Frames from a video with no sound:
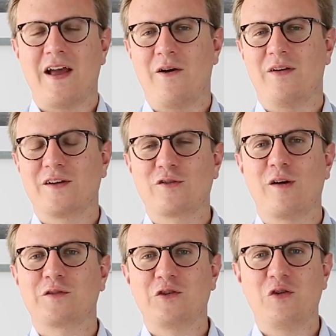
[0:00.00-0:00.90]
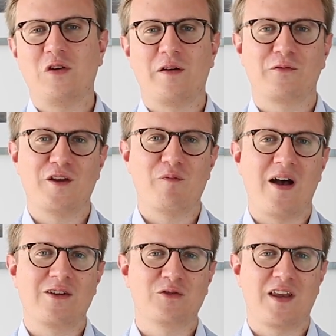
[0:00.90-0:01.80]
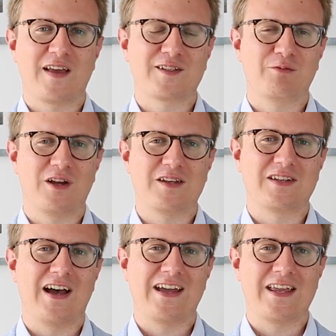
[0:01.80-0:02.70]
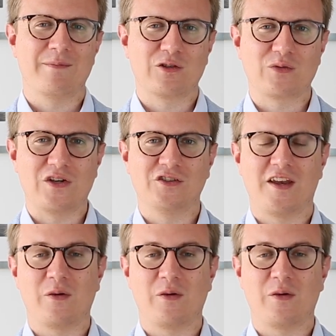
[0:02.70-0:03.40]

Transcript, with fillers: Now, I talked to a friend of mine who's an expert on Thai immigration.